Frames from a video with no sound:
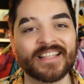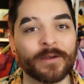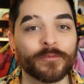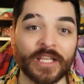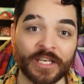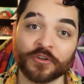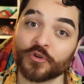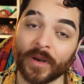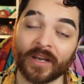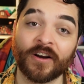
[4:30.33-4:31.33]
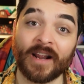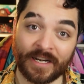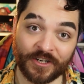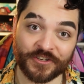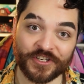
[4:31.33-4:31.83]
I'm really enjoying her
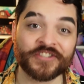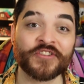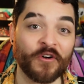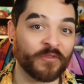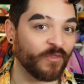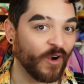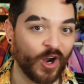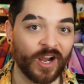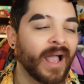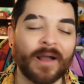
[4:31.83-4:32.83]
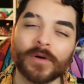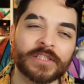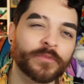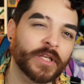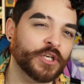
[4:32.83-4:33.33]
energy so far. I
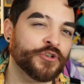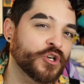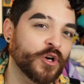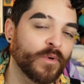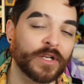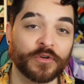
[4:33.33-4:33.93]
wasn't really sure what